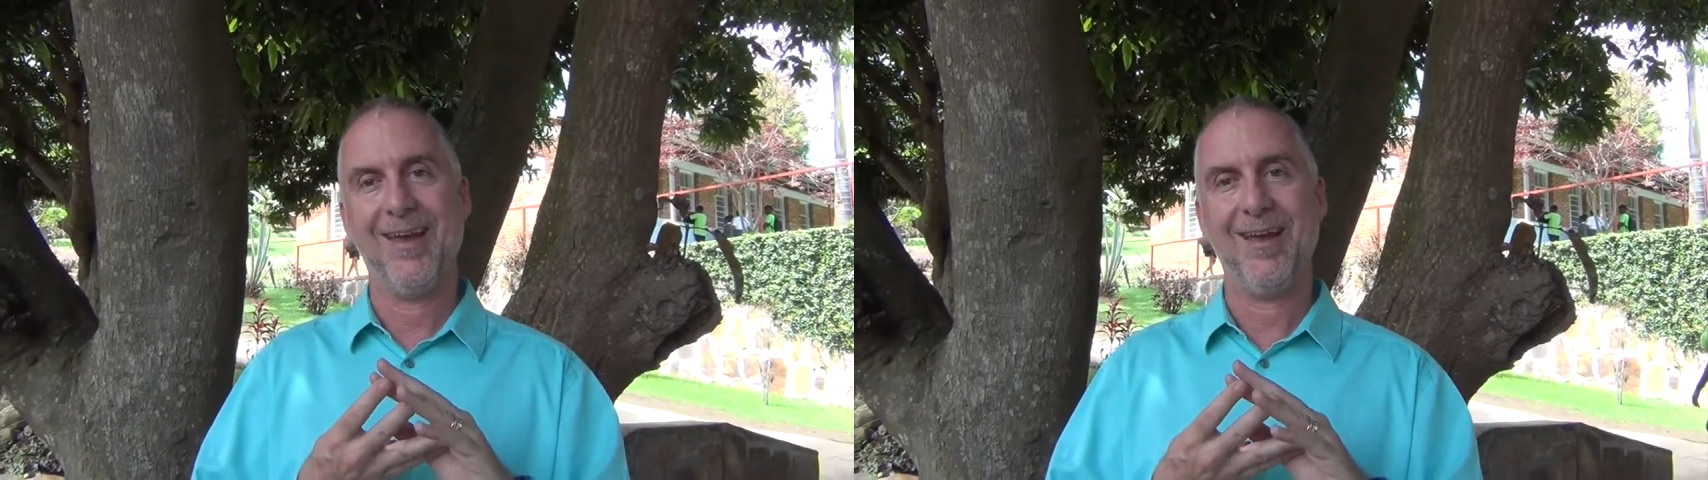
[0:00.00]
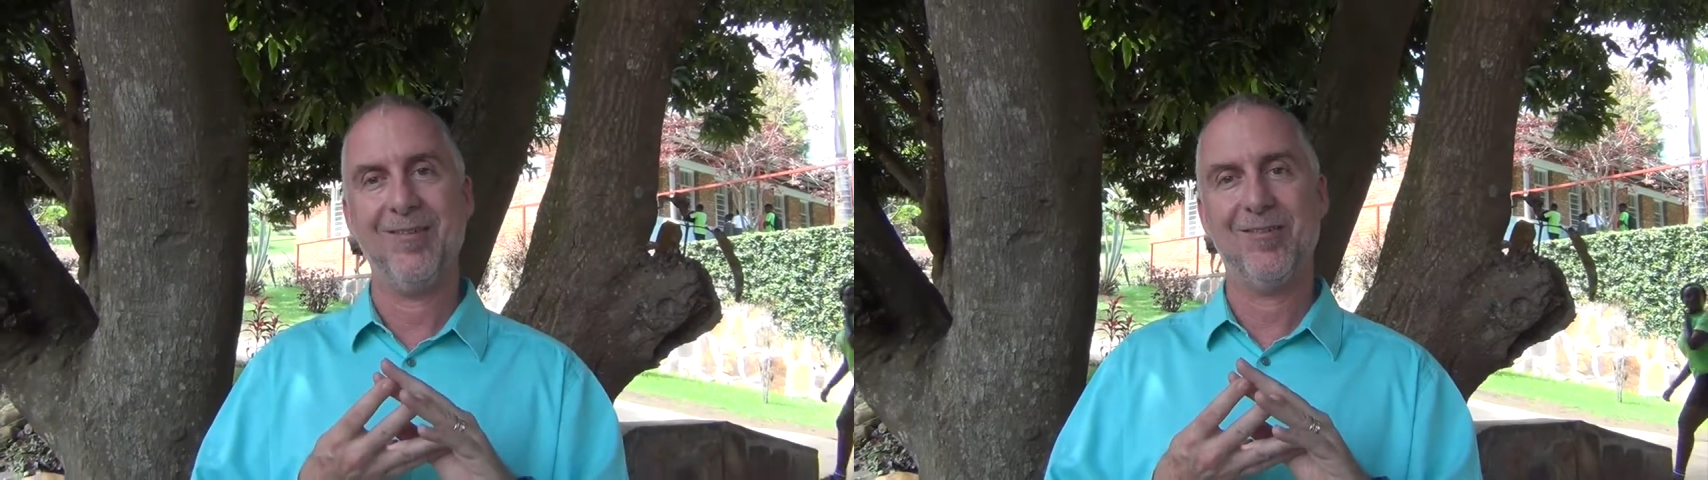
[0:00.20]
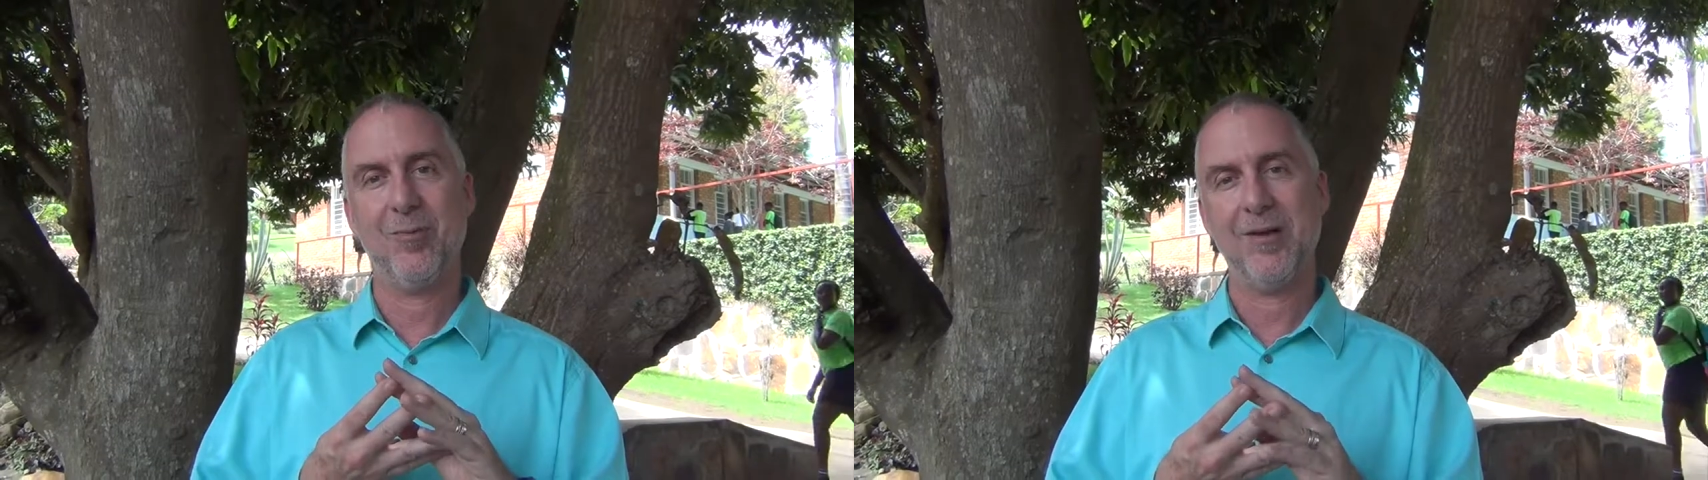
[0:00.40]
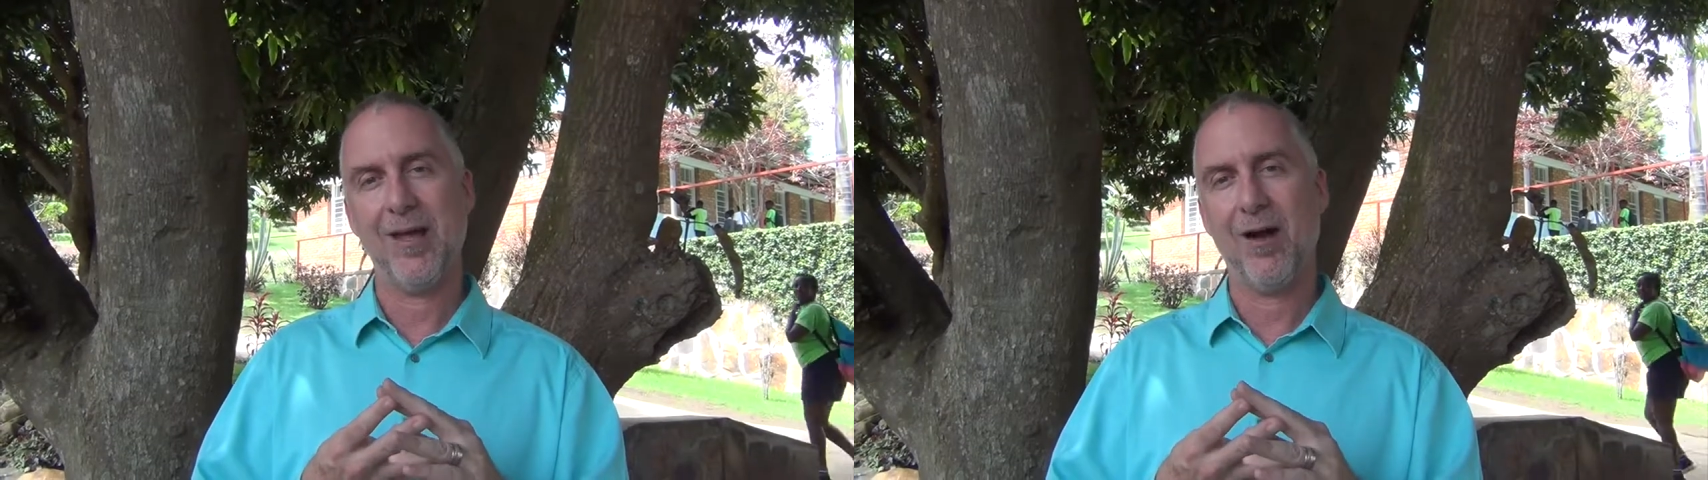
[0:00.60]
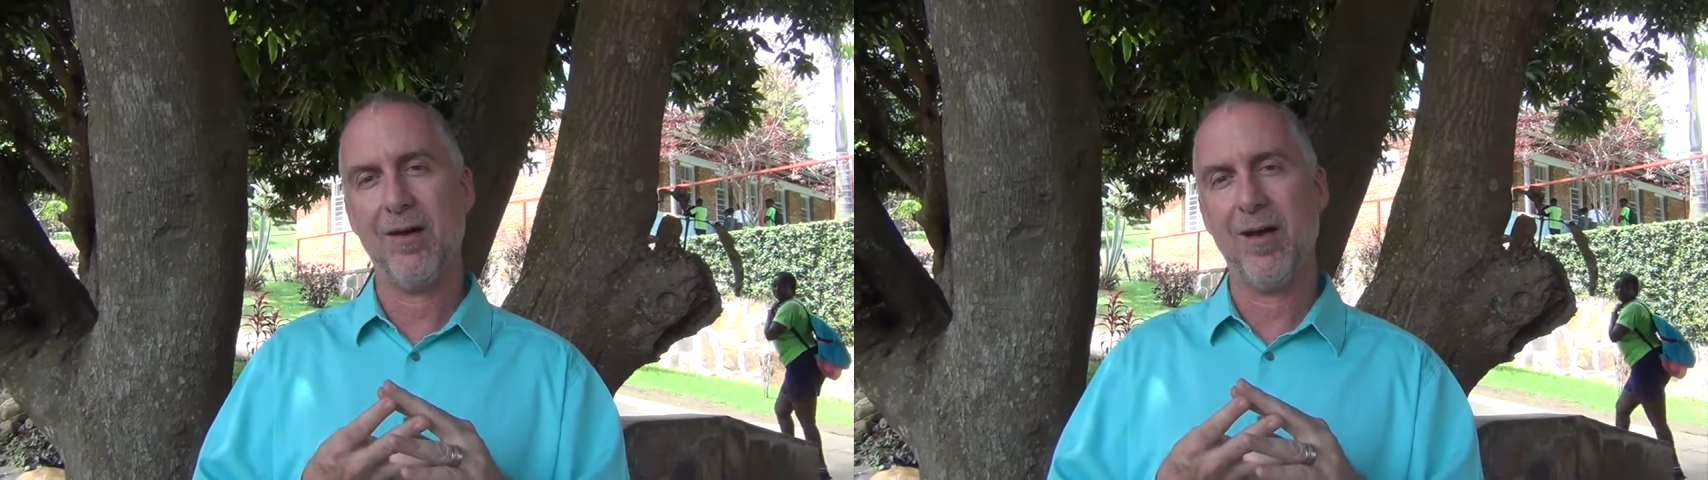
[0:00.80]
And so we
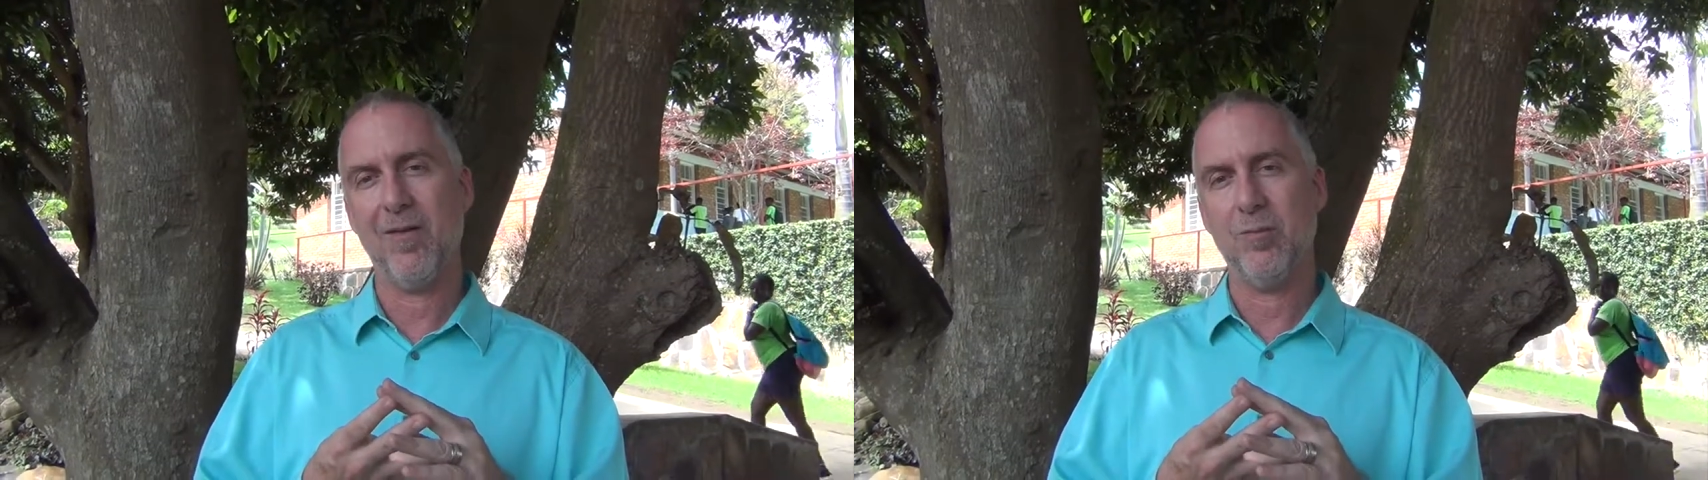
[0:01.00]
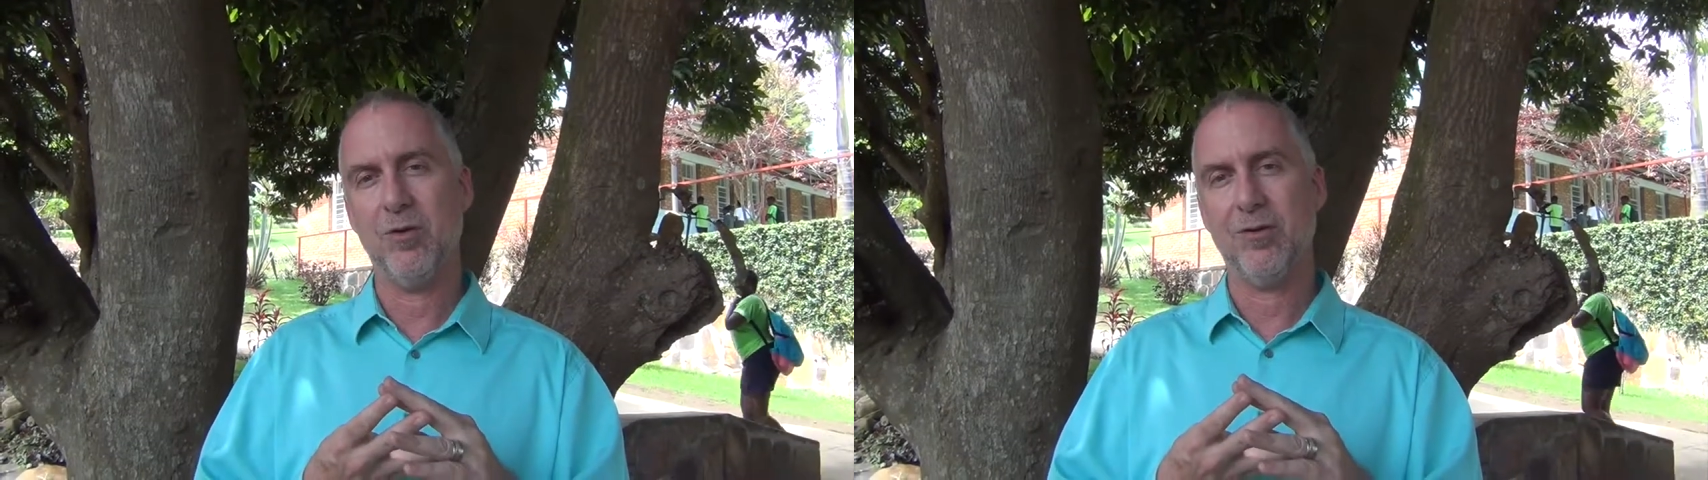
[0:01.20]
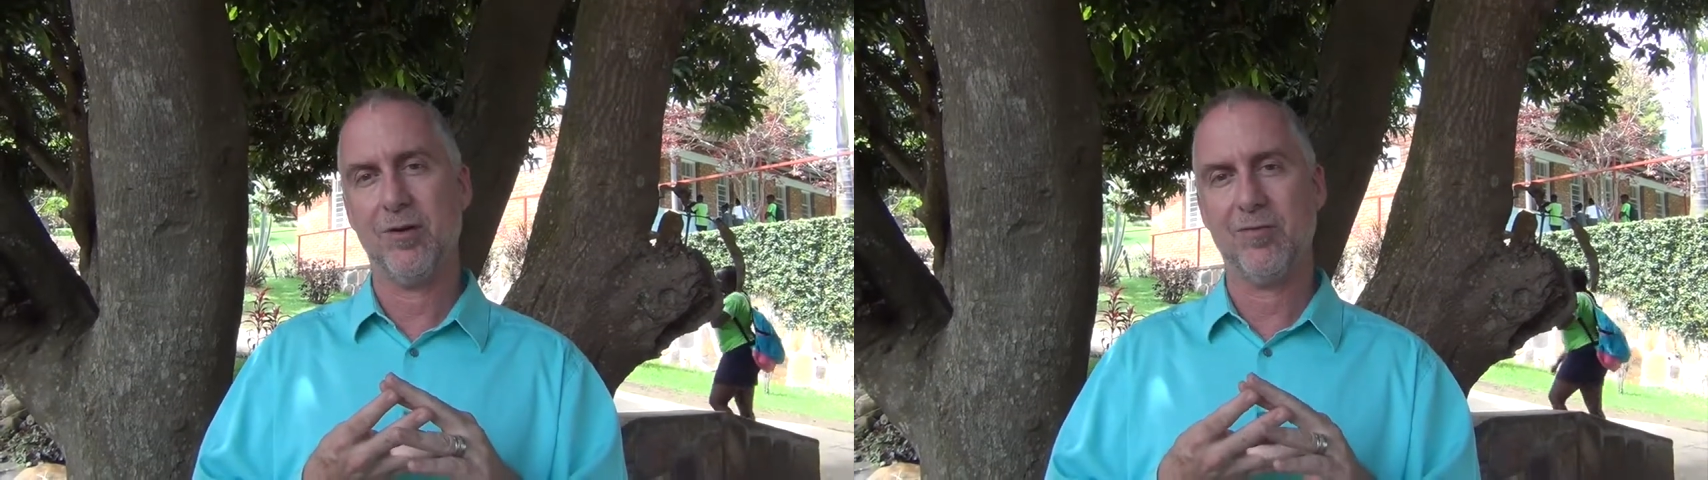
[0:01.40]
now have music